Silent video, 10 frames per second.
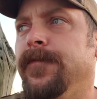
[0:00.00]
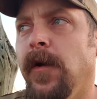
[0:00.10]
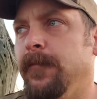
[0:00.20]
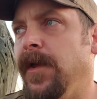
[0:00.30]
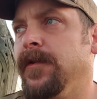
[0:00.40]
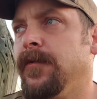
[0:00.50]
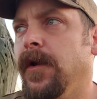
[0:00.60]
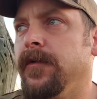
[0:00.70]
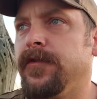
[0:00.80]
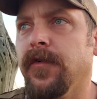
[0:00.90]
They'll bend
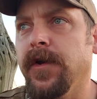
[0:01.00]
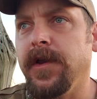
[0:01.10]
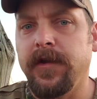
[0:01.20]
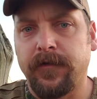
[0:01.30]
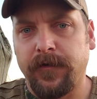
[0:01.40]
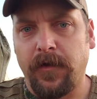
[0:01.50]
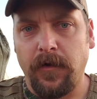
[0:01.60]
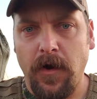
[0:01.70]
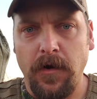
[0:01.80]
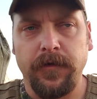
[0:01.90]
around trees, or they'll
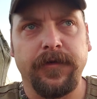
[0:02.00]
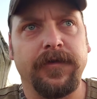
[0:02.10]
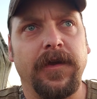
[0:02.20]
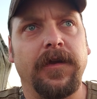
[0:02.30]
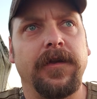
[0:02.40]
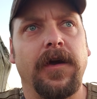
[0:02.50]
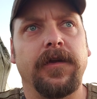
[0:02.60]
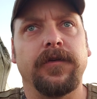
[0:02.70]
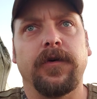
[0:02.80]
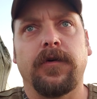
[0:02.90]
all sink down
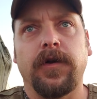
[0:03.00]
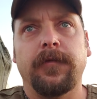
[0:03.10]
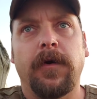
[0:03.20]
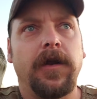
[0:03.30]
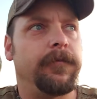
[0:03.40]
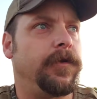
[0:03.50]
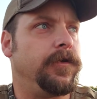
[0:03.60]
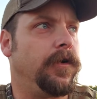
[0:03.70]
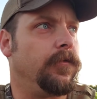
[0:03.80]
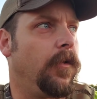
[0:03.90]
into a creek bottom, and
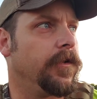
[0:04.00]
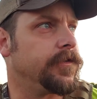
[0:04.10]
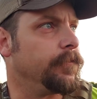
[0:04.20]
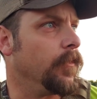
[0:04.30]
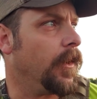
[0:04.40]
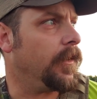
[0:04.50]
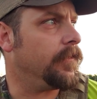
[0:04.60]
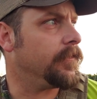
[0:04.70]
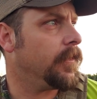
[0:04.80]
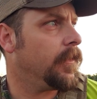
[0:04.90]
you can watch them
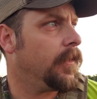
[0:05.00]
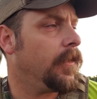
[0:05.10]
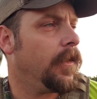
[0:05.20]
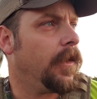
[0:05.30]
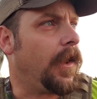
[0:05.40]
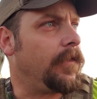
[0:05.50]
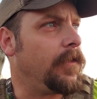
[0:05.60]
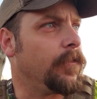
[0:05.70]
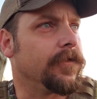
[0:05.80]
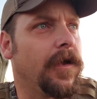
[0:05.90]
raise, and
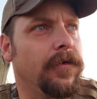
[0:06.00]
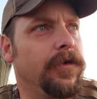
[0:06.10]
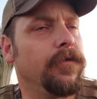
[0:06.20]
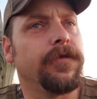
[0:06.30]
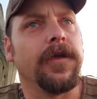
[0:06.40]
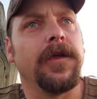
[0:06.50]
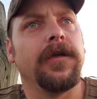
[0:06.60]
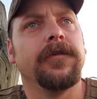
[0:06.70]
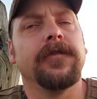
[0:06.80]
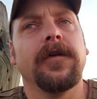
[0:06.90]
they will tell you
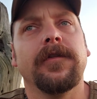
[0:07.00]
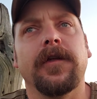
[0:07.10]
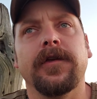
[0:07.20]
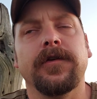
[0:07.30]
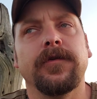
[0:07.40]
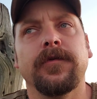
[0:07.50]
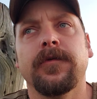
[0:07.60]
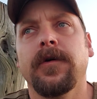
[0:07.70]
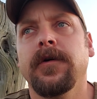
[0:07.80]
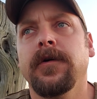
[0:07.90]
things that you'll